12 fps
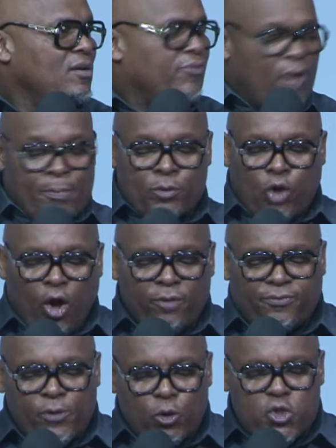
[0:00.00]
from
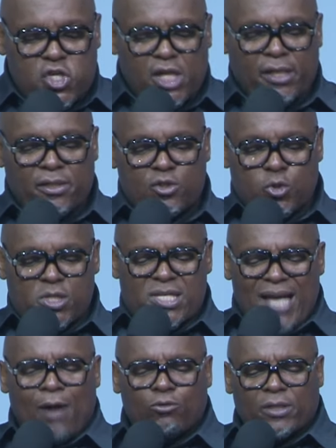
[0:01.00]
confusion to
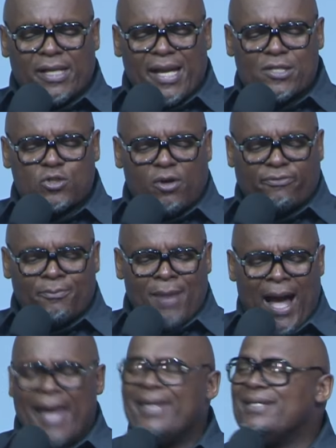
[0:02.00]
soundness of
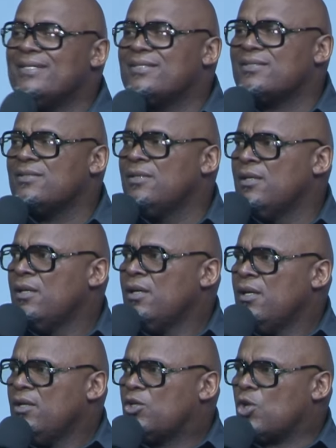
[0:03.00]
mind,
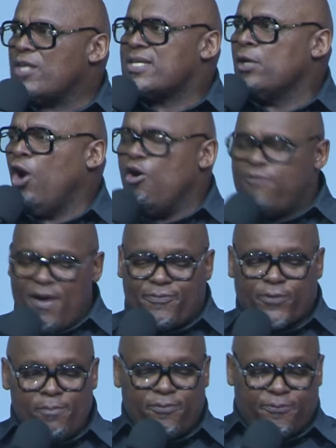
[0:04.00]
crossing over
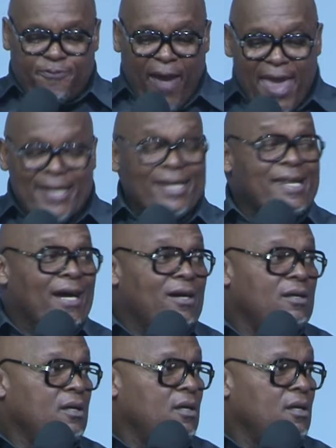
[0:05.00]
from failure.